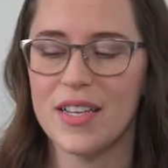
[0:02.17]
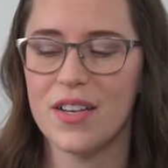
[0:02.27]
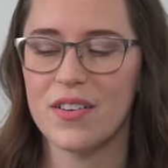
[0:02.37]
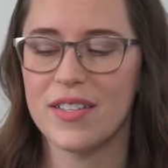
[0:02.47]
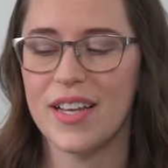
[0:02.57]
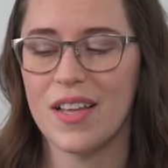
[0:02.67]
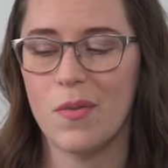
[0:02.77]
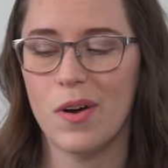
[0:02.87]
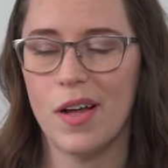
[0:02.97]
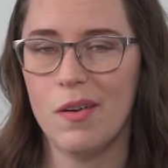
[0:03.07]
You're like,
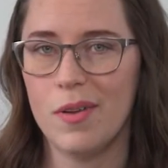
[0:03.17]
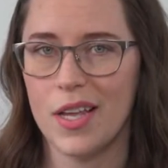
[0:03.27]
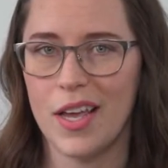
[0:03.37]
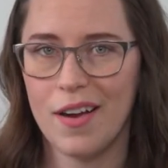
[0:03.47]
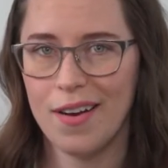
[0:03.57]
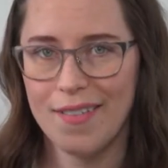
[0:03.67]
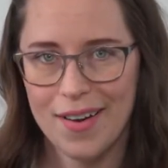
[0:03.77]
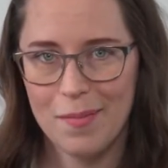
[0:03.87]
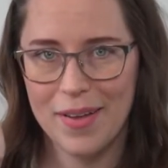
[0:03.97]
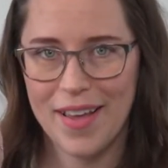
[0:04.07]
well, I don't want to carry
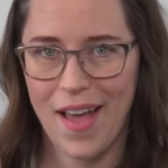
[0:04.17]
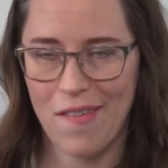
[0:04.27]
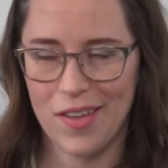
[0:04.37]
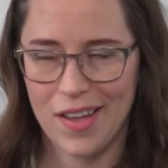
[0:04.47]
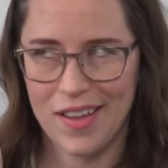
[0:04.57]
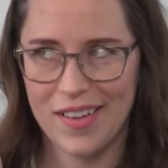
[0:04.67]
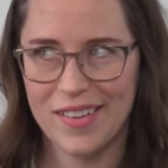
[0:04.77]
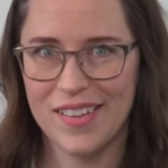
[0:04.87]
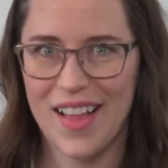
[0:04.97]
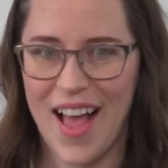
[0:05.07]
around a big heavy
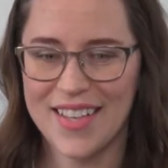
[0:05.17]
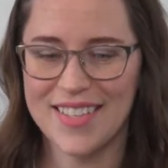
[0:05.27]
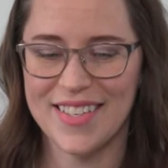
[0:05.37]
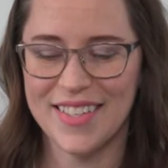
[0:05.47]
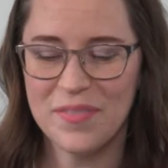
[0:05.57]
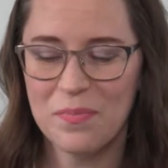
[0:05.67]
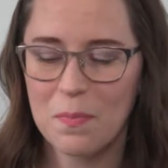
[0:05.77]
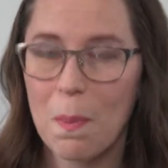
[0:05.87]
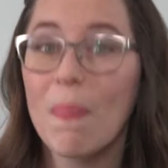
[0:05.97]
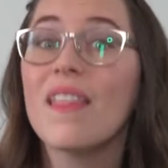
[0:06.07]
glass thing.
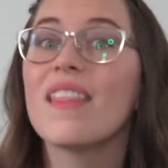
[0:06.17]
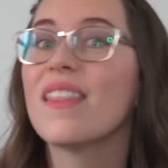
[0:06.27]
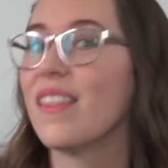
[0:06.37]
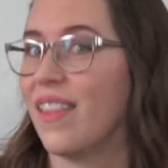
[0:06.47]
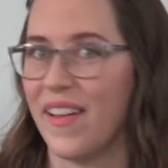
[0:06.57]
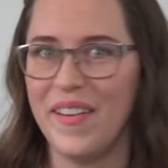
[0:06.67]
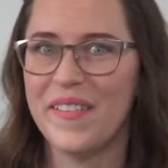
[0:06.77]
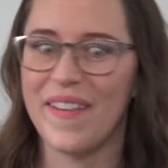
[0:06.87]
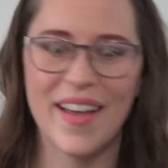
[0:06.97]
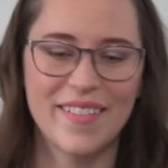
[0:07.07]

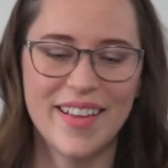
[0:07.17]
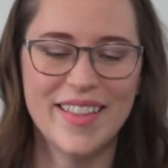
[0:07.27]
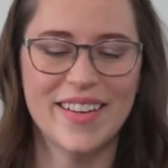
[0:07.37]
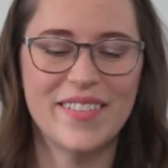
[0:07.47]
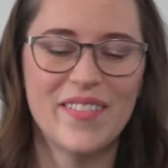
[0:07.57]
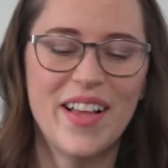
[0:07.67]
No, I don't either.